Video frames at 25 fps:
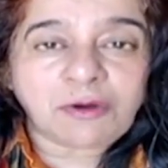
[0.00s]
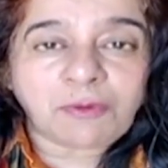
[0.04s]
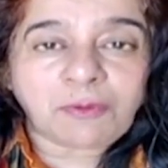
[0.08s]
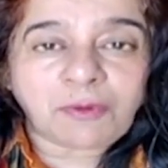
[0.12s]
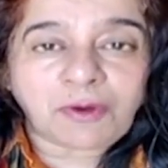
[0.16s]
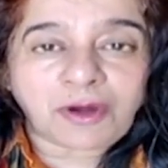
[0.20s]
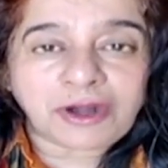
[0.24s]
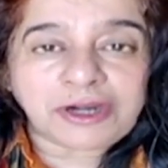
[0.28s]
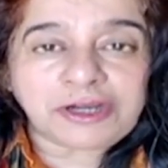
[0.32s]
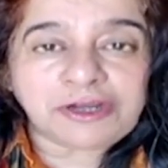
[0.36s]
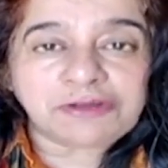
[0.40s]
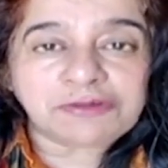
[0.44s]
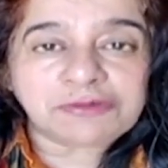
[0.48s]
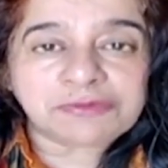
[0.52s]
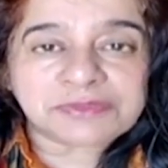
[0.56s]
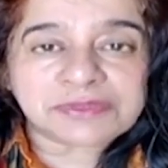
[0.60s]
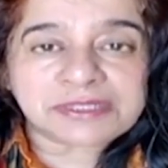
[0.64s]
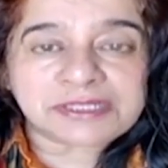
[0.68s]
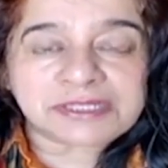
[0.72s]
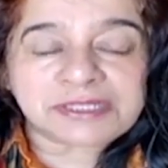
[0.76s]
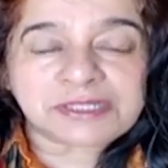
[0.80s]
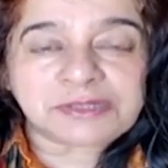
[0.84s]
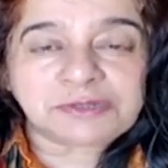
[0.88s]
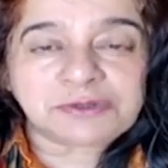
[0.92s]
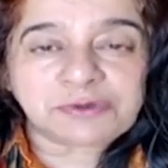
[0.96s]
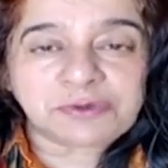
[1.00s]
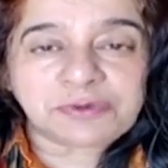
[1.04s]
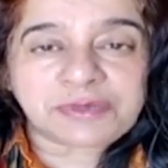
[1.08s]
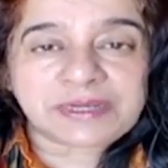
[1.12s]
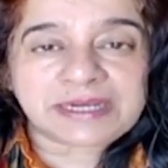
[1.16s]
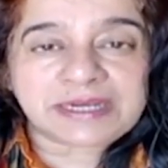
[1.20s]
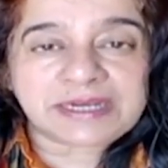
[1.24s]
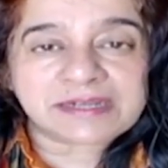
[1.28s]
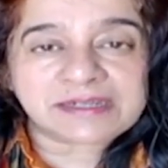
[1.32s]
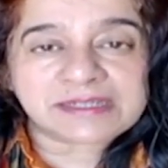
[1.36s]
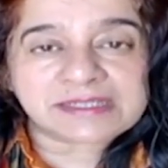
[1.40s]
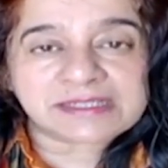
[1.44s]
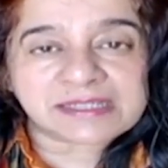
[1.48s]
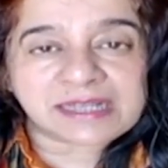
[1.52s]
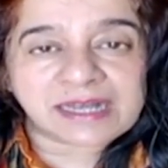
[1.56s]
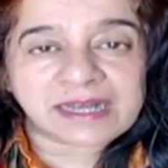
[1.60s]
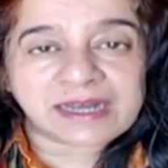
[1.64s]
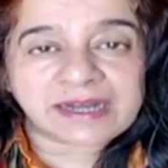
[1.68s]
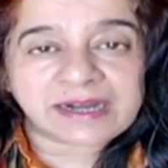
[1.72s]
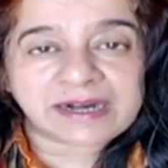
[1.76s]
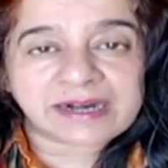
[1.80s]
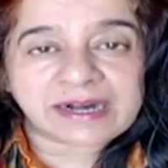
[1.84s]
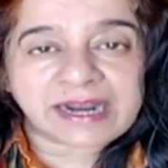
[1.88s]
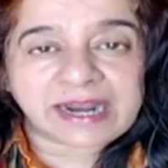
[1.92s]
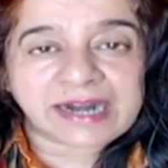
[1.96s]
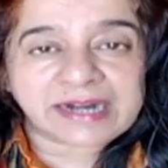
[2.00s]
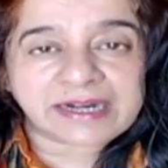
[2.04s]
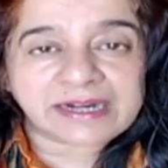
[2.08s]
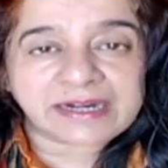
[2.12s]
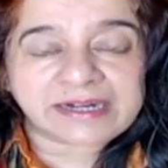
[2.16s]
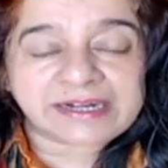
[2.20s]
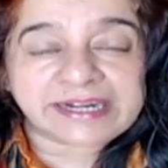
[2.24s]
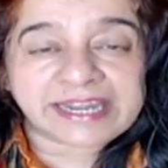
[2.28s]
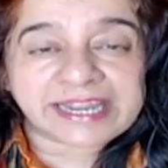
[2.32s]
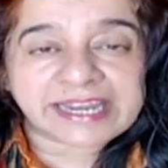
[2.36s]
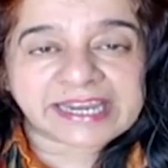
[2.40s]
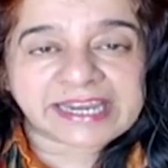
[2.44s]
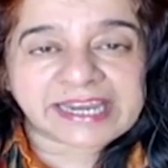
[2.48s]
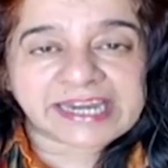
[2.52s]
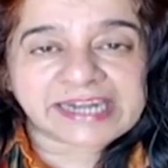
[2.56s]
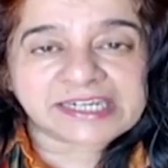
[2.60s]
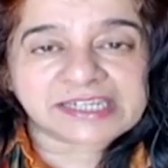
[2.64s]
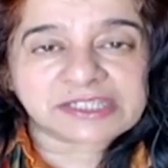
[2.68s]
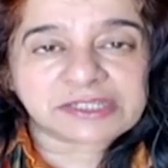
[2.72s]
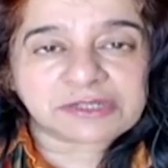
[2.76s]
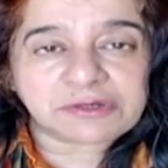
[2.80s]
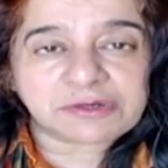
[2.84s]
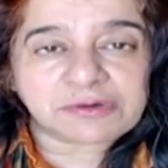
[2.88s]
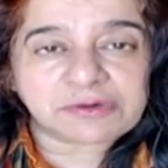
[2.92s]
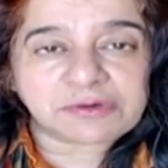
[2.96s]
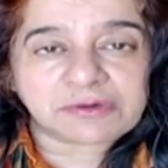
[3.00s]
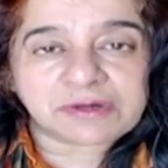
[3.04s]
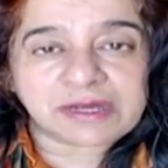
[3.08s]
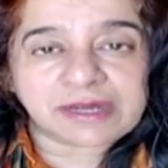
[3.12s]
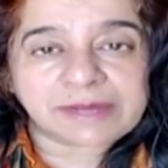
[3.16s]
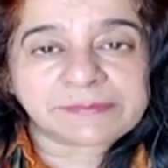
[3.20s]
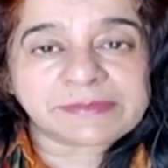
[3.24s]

volumes in two-wheelers are at a decade's low.